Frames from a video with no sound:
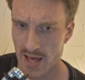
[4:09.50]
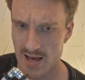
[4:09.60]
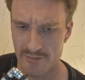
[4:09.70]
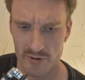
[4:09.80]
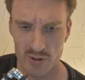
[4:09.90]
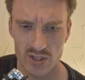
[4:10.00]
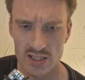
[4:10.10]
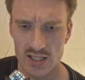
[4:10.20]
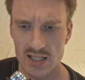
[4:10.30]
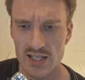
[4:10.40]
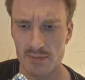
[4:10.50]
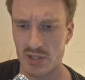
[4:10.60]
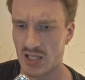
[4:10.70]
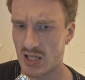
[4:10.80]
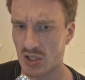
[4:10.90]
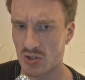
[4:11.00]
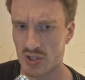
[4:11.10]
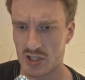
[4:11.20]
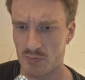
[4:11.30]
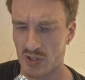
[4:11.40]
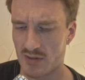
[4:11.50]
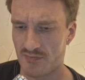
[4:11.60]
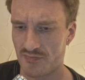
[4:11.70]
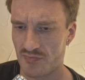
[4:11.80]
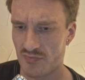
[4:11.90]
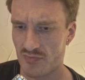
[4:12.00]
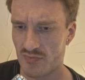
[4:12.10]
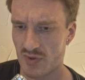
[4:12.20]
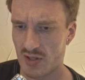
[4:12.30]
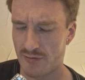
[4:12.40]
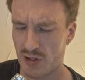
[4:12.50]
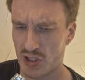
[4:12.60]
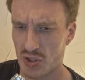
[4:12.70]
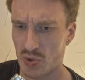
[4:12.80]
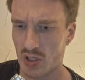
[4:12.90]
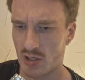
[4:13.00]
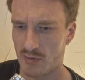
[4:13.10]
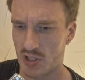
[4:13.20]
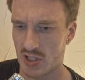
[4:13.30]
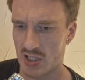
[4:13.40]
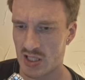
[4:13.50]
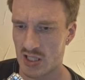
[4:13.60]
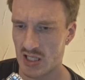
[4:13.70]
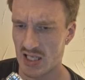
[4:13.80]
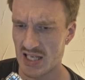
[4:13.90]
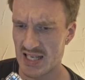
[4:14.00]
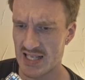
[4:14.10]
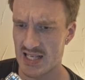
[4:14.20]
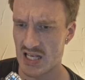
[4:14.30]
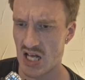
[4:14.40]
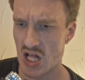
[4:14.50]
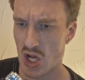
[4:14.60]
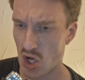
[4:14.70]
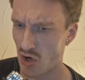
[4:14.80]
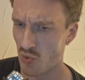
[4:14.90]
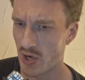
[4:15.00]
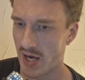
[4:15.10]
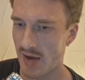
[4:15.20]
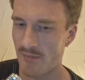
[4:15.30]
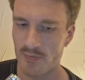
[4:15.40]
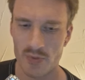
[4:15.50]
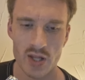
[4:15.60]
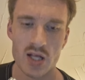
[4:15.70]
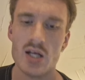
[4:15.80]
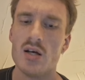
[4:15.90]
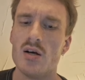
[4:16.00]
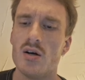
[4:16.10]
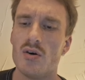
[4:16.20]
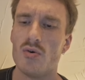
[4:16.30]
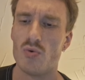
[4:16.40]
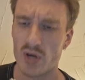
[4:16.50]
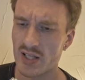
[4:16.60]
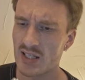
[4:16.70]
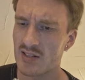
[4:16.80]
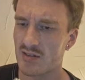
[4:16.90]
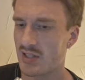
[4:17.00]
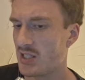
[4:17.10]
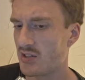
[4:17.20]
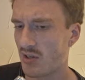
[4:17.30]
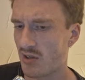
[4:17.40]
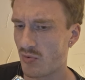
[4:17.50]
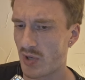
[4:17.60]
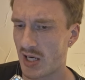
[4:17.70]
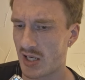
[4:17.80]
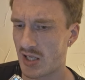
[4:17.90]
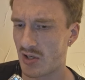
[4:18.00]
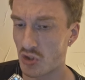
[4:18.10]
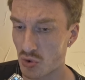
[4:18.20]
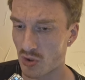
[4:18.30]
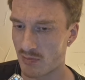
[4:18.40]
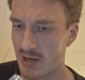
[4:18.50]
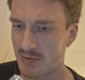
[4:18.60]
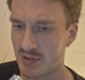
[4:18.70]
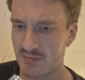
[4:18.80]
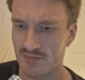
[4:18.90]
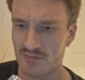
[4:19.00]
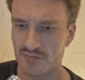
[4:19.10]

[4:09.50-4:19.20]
I've looked a little bit at the course, but 42 kilometers is a long way running it, and it's a long way on Google Maps.